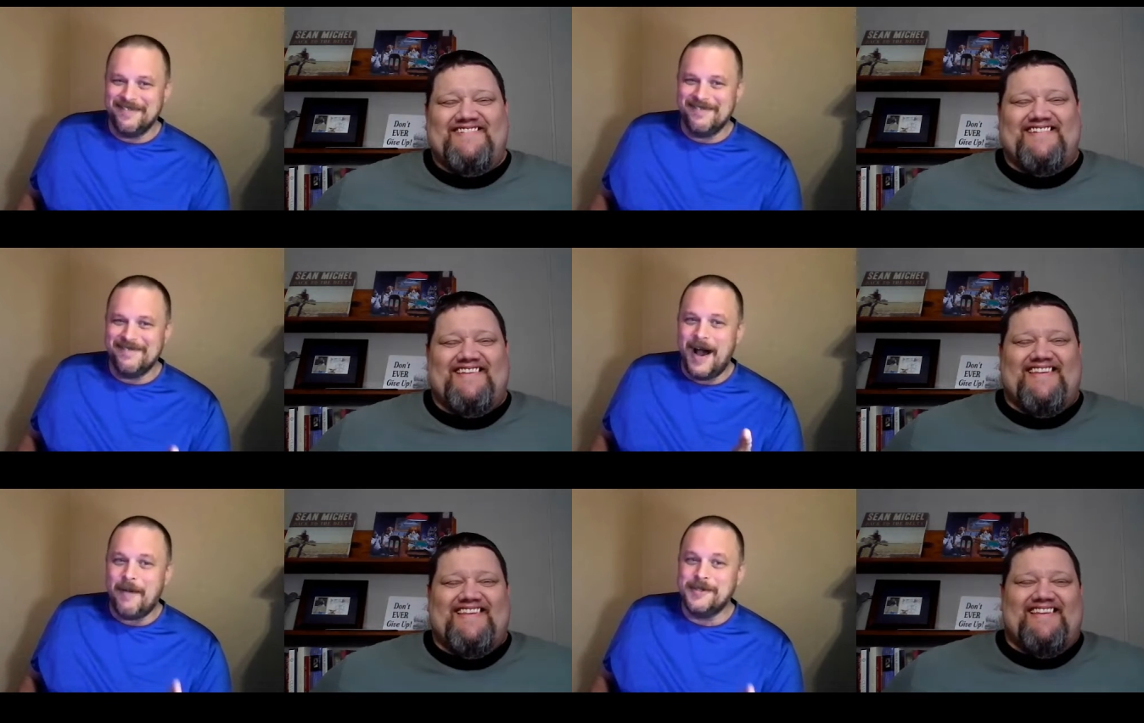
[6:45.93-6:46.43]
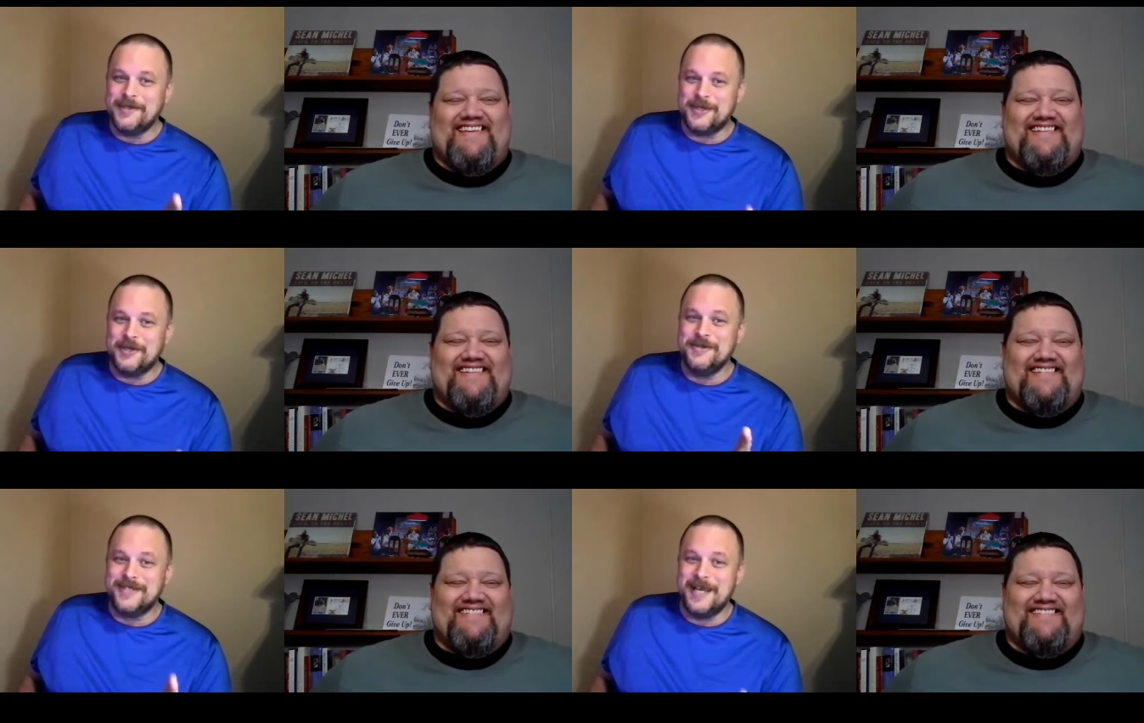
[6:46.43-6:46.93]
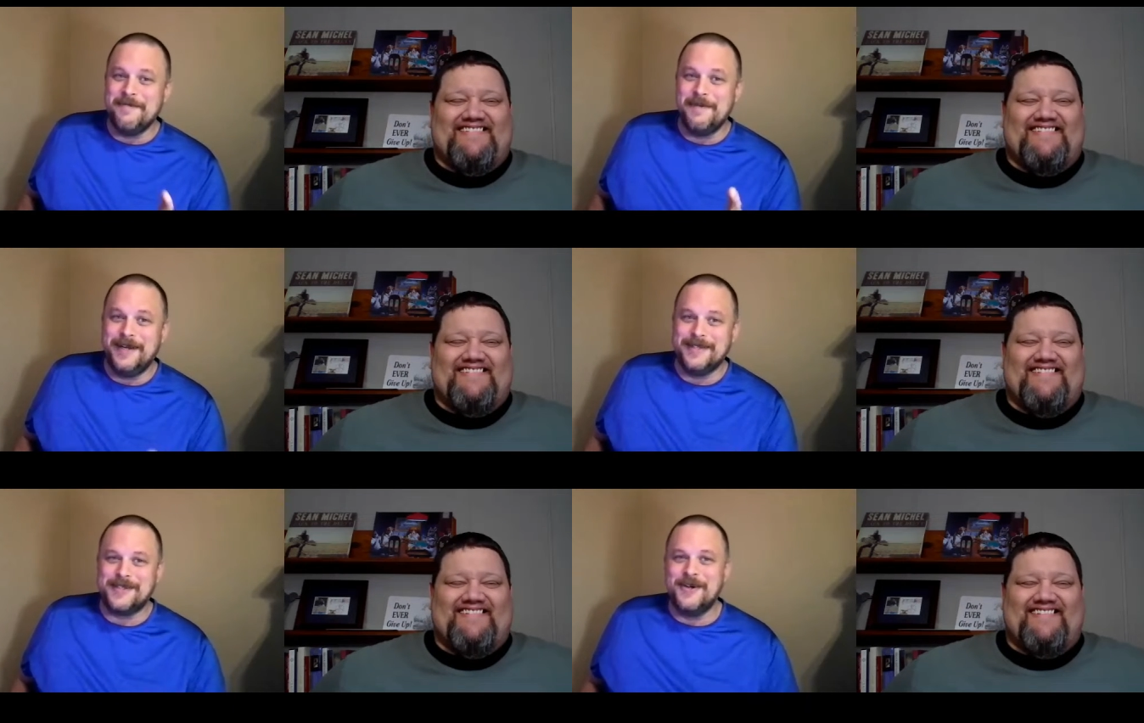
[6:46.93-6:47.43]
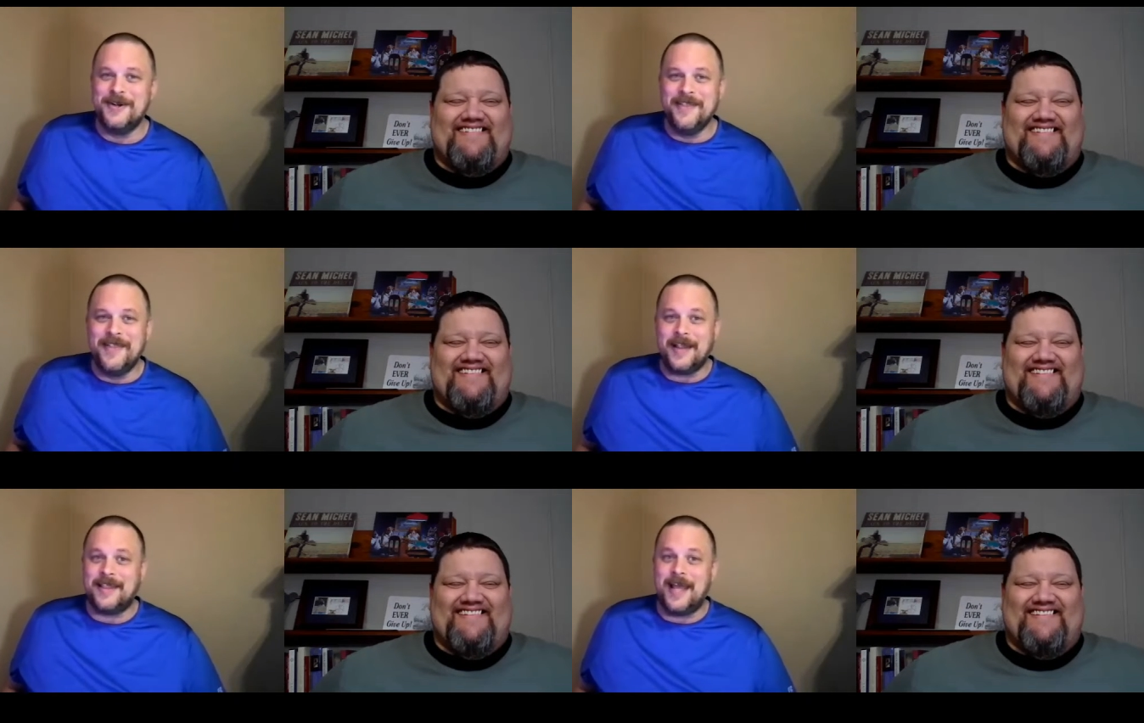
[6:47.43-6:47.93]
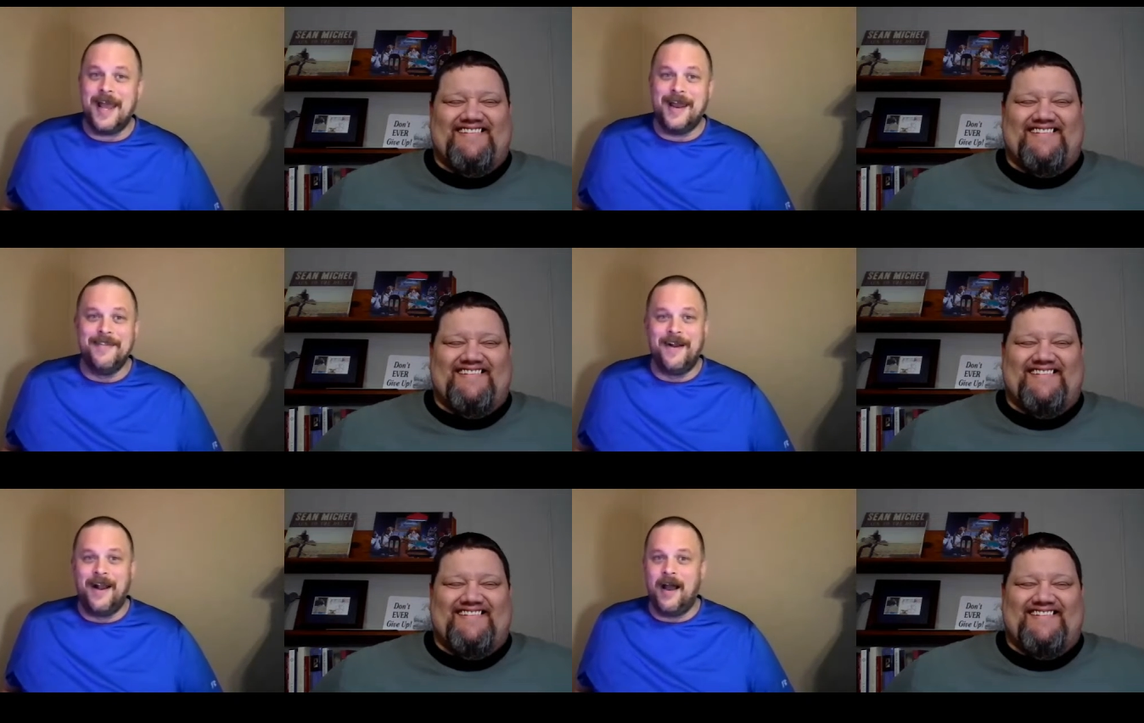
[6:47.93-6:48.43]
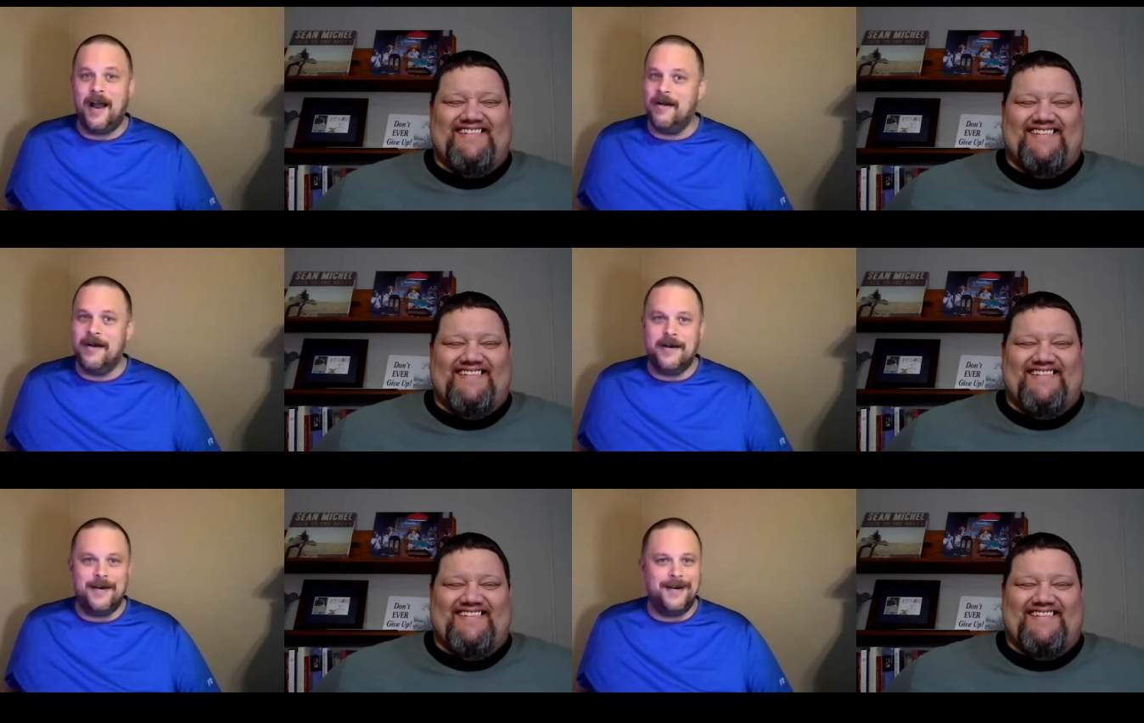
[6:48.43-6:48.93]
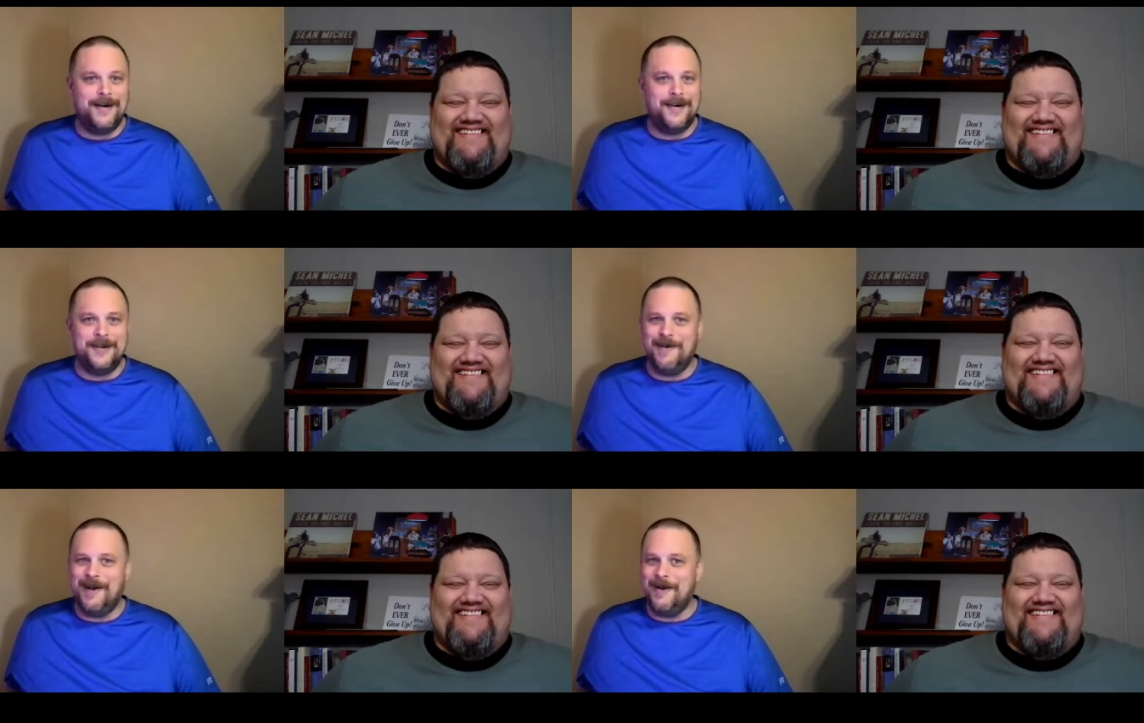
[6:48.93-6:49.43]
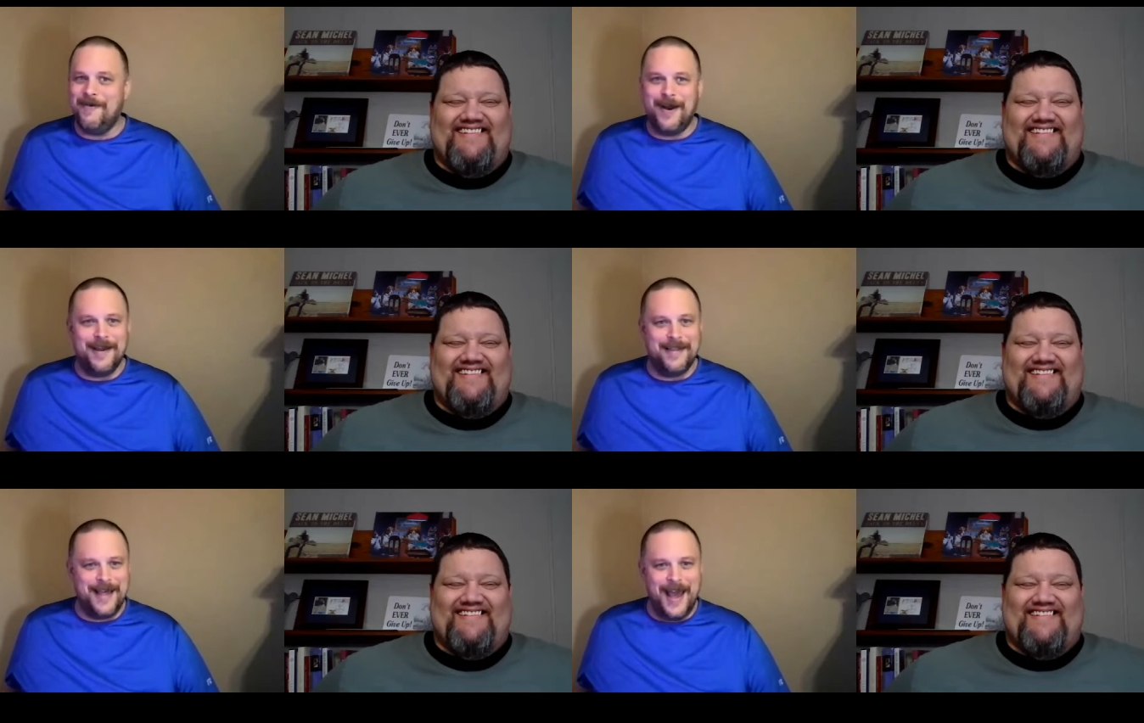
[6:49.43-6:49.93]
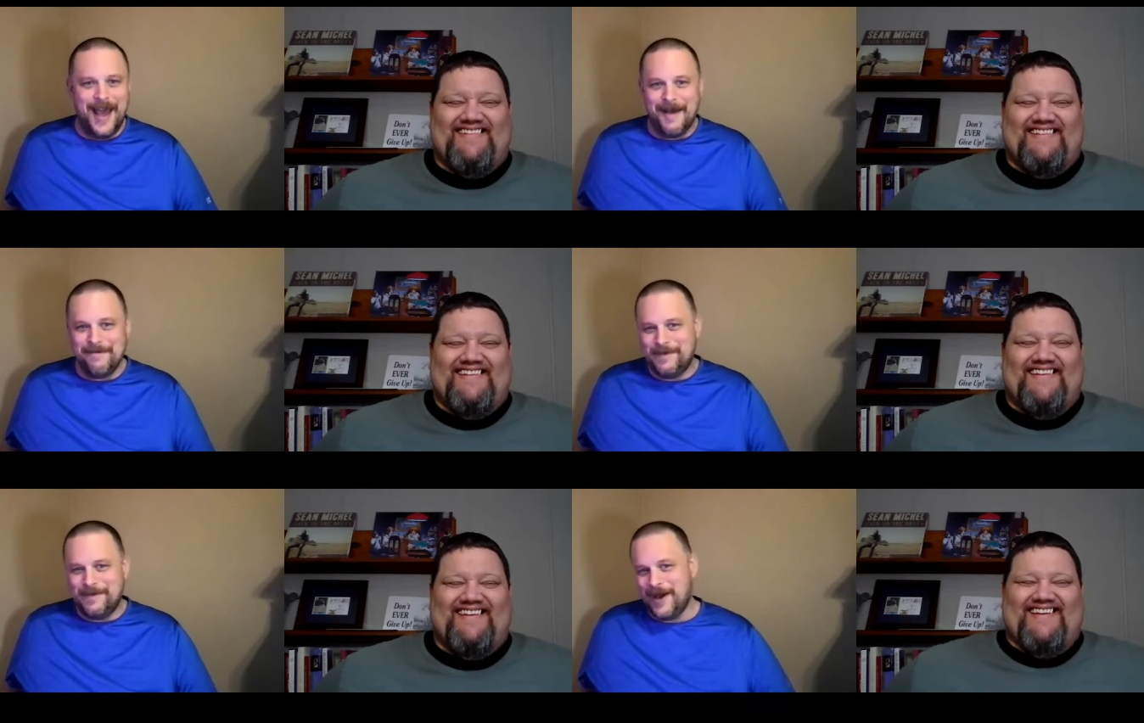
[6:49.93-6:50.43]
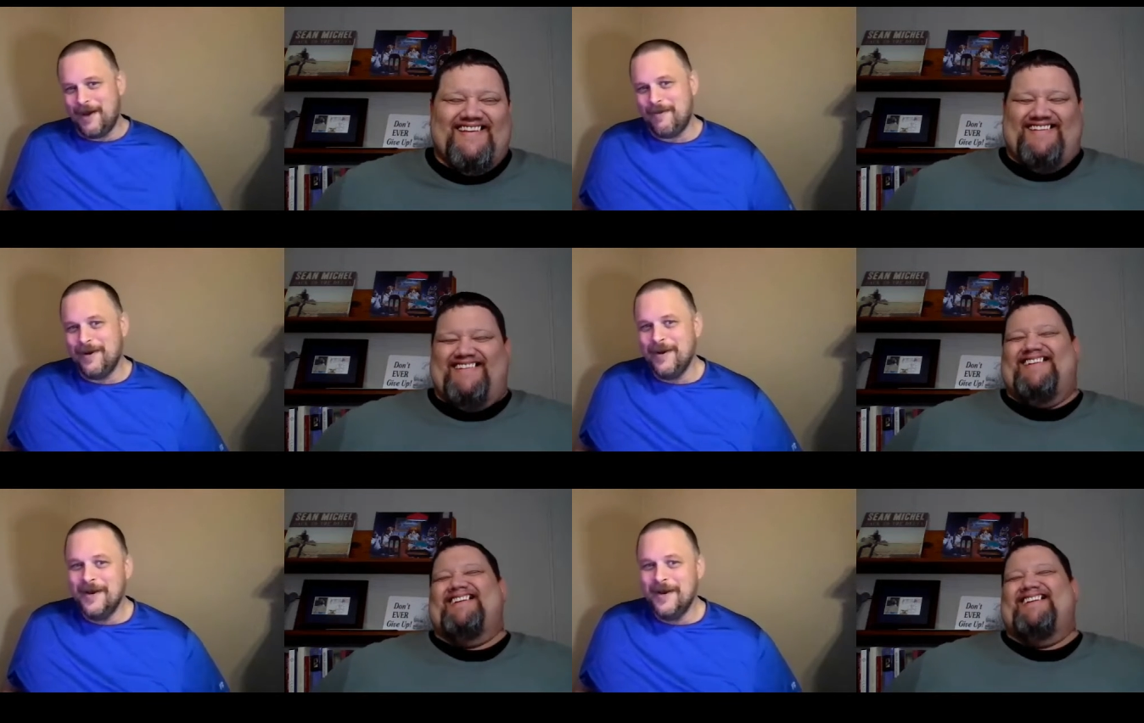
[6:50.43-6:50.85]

Speaker 1: Mama, Sue sent me to school in that thing, and they're like, "Uh, uh-uh, uh you ain't wearing that. Cover,